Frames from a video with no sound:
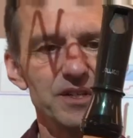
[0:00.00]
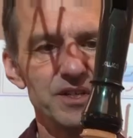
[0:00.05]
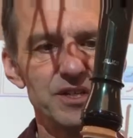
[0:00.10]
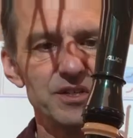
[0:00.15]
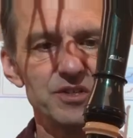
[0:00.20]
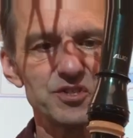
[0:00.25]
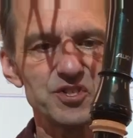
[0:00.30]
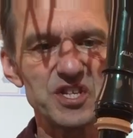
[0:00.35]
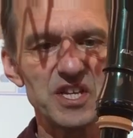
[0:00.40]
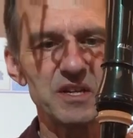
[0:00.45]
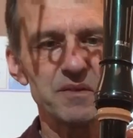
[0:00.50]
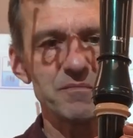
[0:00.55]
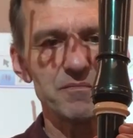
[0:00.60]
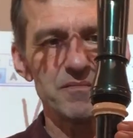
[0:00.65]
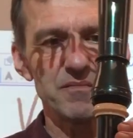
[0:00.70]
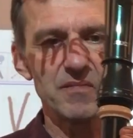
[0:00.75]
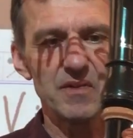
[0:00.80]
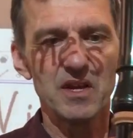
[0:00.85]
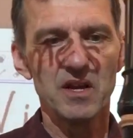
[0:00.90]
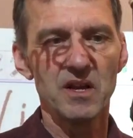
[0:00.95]
using
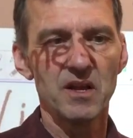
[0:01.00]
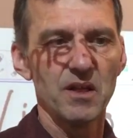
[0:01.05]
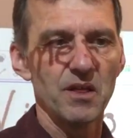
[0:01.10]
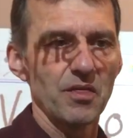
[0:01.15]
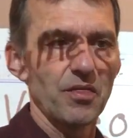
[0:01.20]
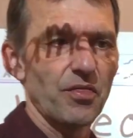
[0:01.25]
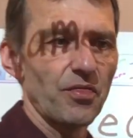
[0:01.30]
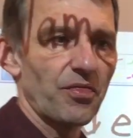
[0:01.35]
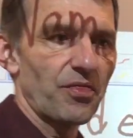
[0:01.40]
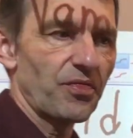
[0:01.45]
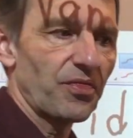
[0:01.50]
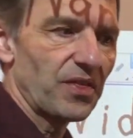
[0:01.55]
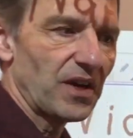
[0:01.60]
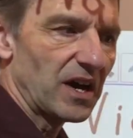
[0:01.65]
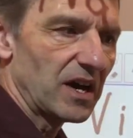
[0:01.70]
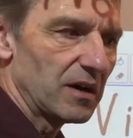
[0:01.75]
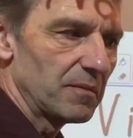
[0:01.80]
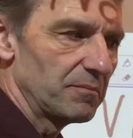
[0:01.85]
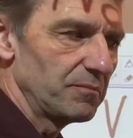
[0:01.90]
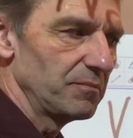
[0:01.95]

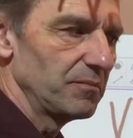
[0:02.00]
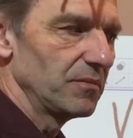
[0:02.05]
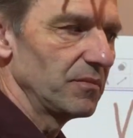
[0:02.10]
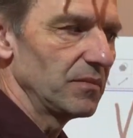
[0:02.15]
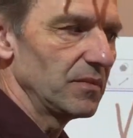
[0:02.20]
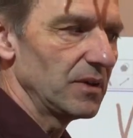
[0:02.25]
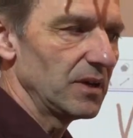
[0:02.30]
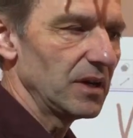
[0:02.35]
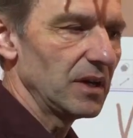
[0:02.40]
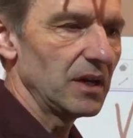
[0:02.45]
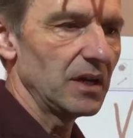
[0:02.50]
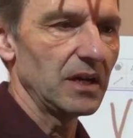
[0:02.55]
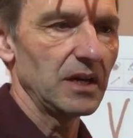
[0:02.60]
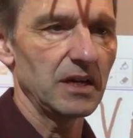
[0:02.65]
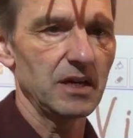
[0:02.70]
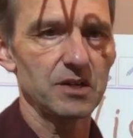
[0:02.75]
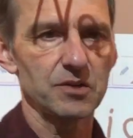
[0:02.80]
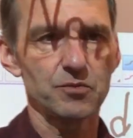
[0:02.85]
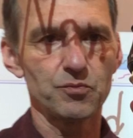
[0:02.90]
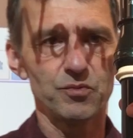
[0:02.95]
thumb
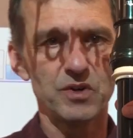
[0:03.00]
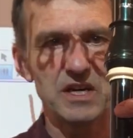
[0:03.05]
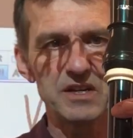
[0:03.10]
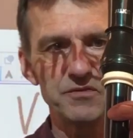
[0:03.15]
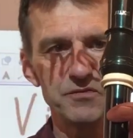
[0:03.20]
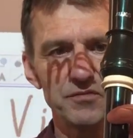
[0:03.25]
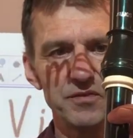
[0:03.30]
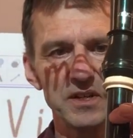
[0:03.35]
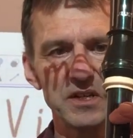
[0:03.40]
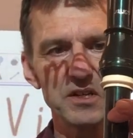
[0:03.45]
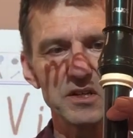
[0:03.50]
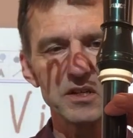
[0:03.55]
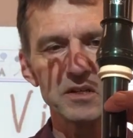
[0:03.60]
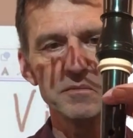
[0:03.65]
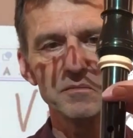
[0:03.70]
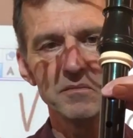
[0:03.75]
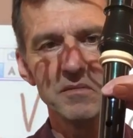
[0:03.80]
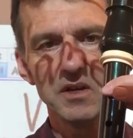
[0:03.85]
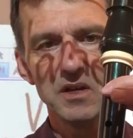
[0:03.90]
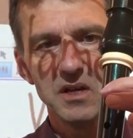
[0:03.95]
and one finger,
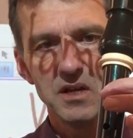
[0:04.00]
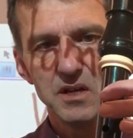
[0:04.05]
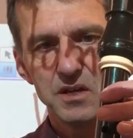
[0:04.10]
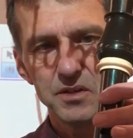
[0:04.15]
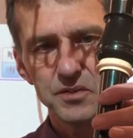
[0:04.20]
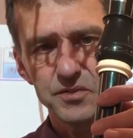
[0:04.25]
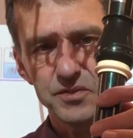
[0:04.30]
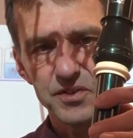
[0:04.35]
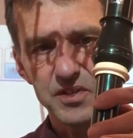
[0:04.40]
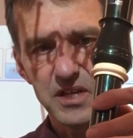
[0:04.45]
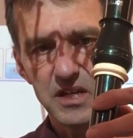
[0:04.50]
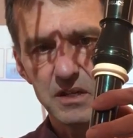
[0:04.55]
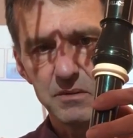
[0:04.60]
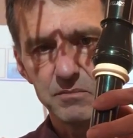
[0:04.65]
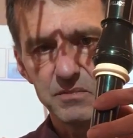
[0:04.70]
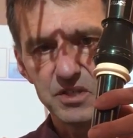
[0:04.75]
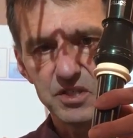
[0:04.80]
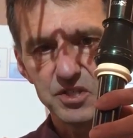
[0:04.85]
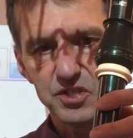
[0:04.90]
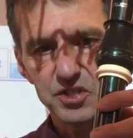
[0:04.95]

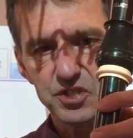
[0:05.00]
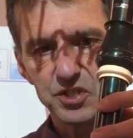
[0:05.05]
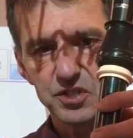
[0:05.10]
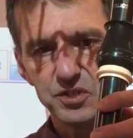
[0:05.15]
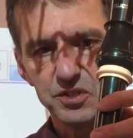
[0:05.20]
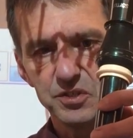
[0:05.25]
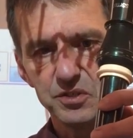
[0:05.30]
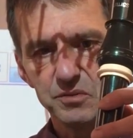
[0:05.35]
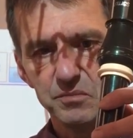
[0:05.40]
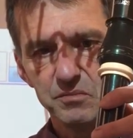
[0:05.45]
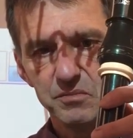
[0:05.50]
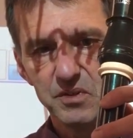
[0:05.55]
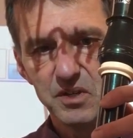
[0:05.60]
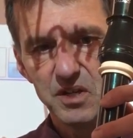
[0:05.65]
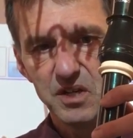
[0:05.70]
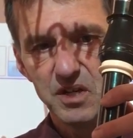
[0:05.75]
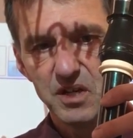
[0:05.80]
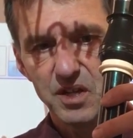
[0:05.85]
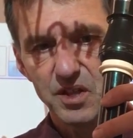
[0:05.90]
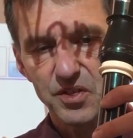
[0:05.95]
thumb and two,
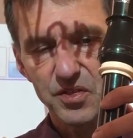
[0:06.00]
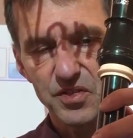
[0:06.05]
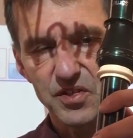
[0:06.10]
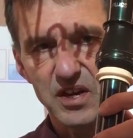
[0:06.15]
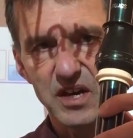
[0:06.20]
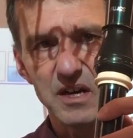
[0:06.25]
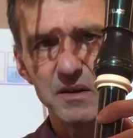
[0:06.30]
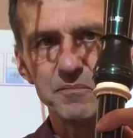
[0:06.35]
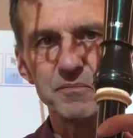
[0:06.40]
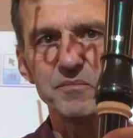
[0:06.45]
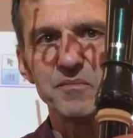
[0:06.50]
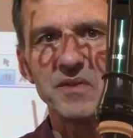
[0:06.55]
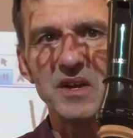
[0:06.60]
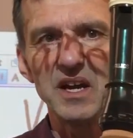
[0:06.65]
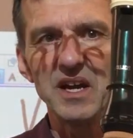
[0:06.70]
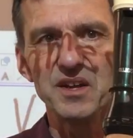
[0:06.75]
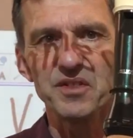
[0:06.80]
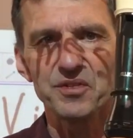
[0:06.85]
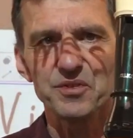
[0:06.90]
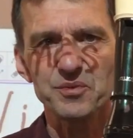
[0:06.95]
thumb
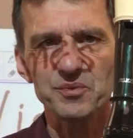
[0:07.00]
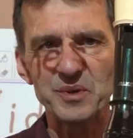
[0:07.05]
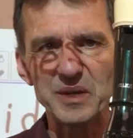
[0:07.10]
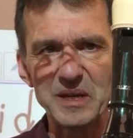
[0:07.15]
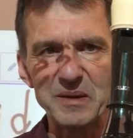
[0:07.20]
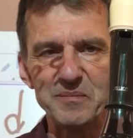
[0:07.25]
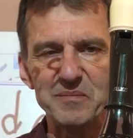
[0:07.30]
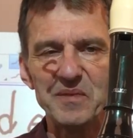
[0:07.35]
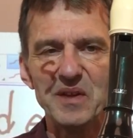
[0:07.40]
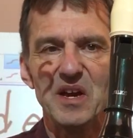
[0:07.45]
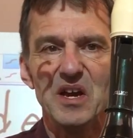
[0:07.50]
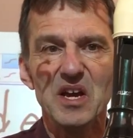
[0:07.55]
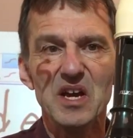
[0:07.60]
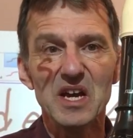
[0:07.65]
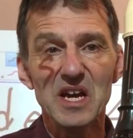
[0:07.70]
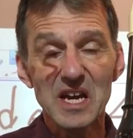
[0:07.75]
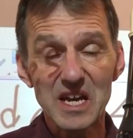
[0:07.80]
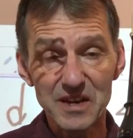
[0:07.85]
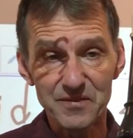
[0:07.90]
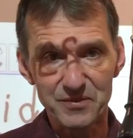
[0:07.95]
and three?
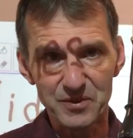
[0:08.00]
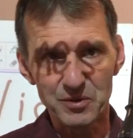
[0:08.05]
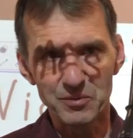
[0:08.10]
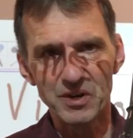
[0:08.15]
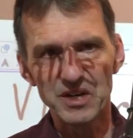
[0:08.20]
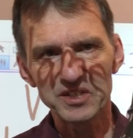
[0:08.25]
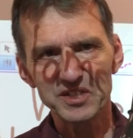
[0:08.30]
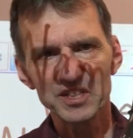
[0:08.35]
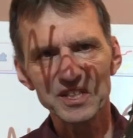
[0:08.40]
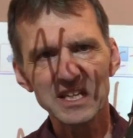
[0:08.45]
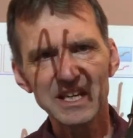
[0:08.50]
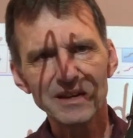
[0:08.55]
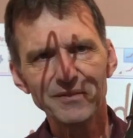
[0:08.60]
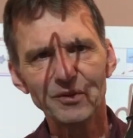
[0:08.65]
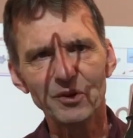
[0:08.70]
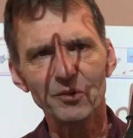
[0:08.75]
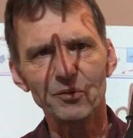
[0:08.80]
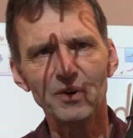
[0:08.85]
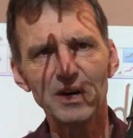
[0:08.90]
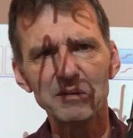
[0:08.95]
If you want to give
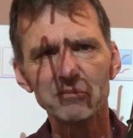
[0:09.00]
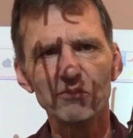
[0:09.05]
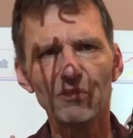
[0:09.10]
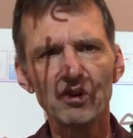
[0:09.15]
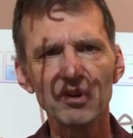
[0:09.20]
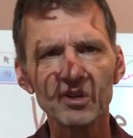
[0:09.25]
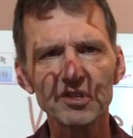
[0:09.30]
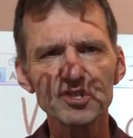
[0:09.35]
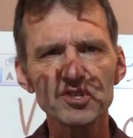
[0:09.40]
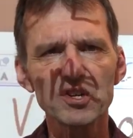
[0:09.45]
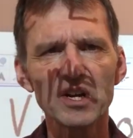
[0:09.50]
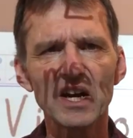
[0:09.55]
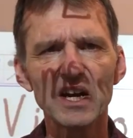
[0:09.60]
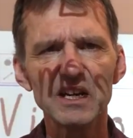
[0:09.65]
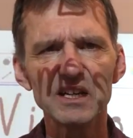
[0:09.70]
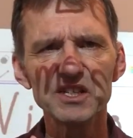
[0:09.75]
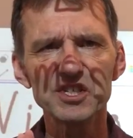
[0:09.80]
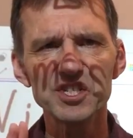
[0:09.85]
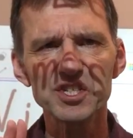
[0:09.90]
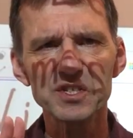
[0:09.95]
it one more
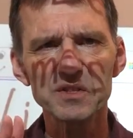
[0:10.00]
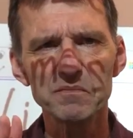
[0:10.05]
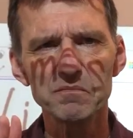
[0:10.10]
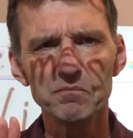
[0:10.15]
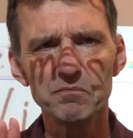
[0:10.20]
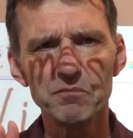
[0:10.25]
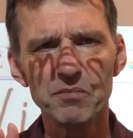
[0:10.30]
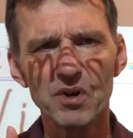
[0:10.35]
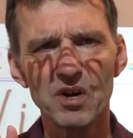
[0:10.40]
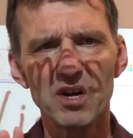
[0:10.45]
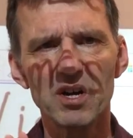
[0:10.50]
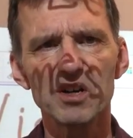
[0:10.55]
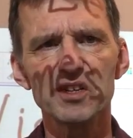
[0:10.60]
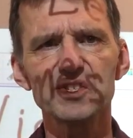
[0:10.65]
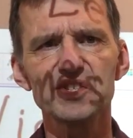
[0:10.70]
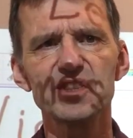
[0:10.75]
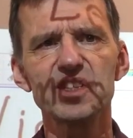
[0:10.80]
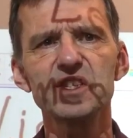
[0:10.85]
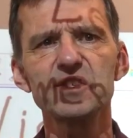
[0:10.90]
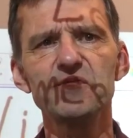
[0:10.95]
try, just
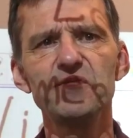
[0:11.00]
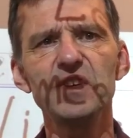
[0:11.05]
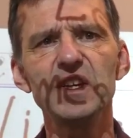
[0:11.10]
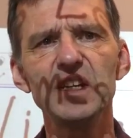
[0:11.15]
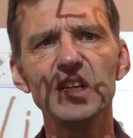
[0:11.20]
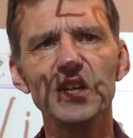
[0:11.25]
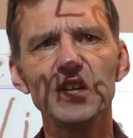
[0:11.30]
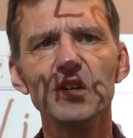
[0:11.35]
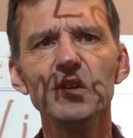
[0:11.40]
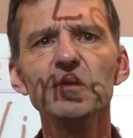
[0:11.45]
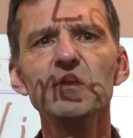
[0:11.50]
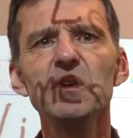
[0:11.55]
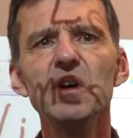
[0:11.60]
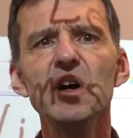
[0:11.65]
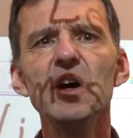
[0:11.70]
pause this video,